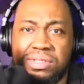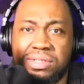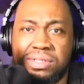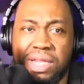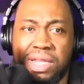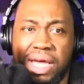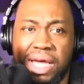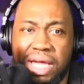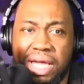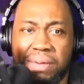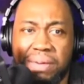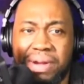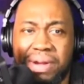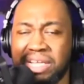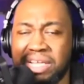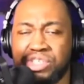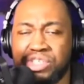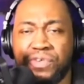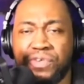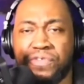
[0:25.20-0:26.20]
Like, I'm
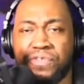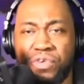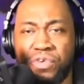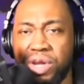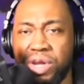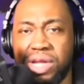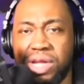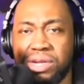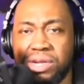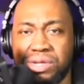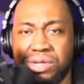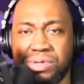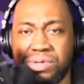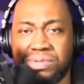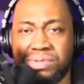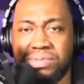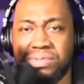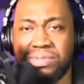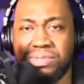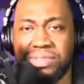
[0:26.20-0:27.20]
not your friend,
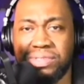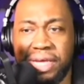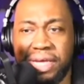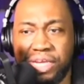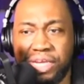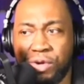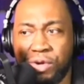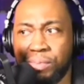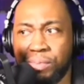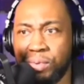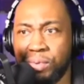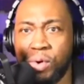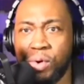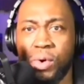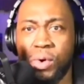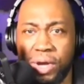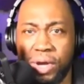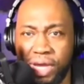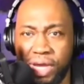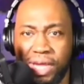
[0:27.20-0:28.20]
dude. Like, your
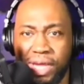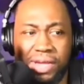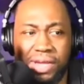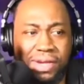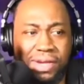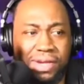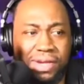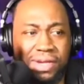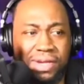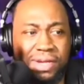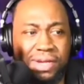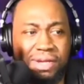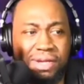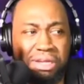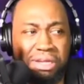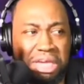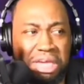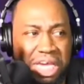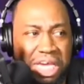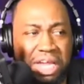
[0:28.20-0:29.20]
boy
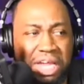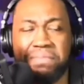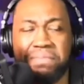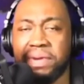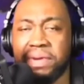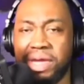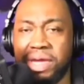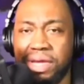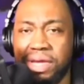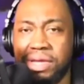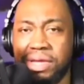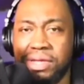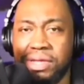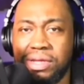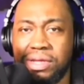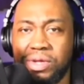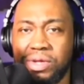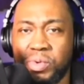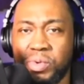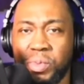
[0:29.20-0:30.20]
hit me
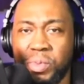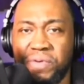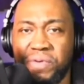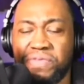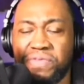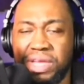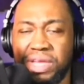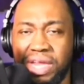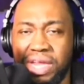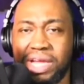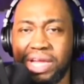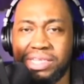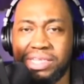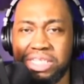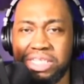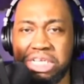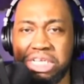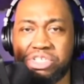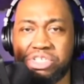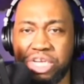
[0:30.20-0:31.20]
with the
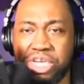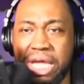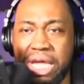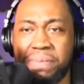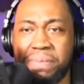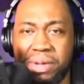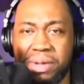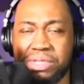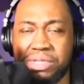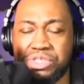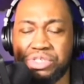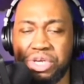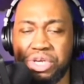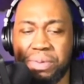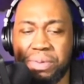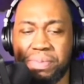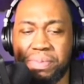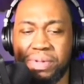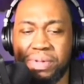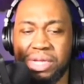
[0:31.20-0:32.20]
NXT
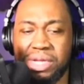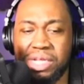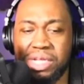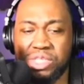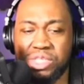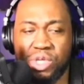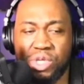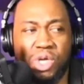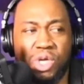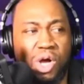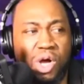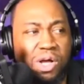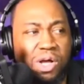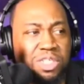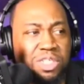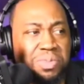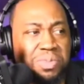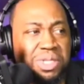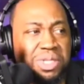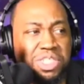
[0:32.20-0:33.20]
championship to
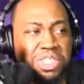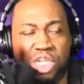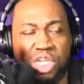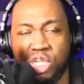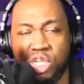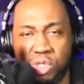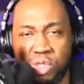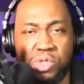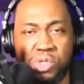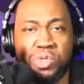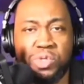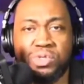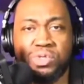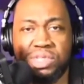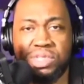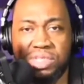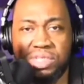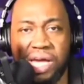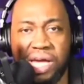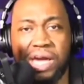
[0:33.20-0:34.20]
cause me to lose
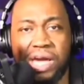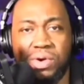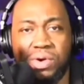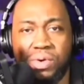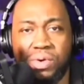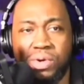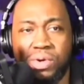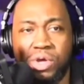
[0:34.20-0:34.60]
the title.